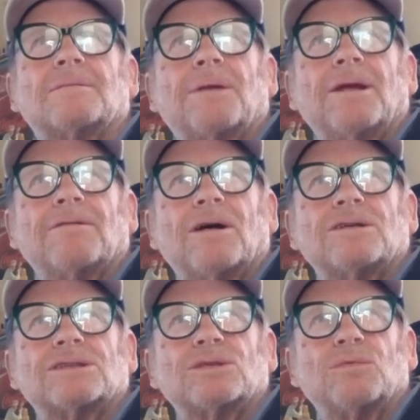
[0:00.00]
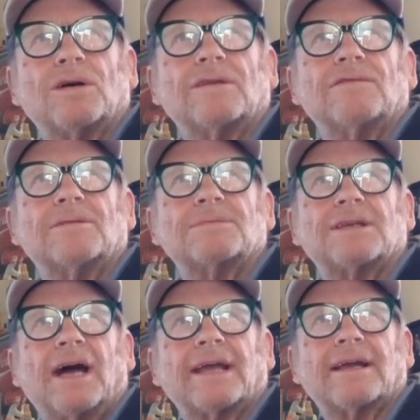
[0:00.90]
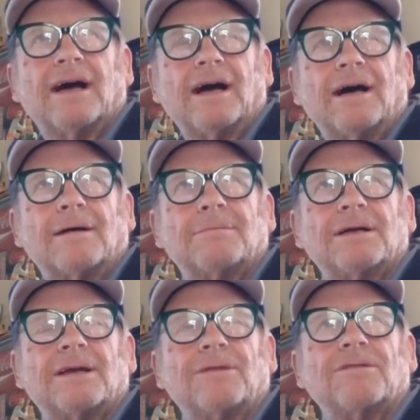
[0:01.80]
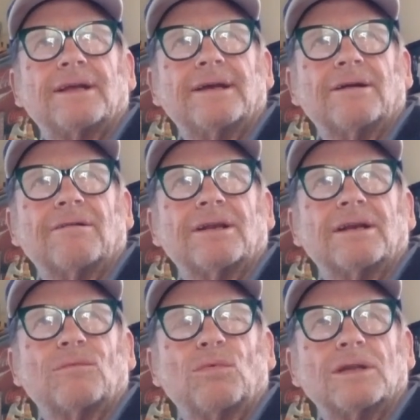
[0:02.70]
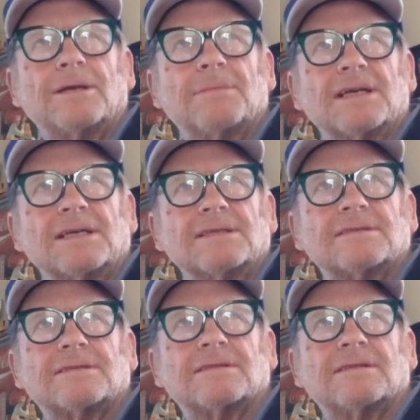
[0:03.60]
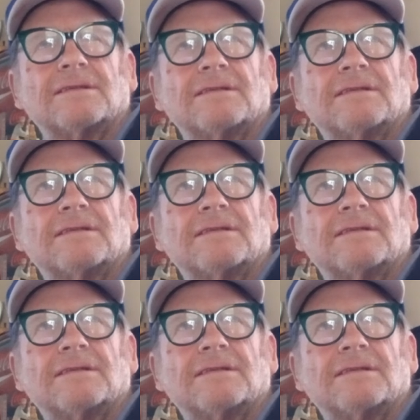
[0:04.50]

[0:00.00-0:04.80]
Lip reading: Pete Rose is one of them. Ty Cobb, Henry Aaron, Willie Mays.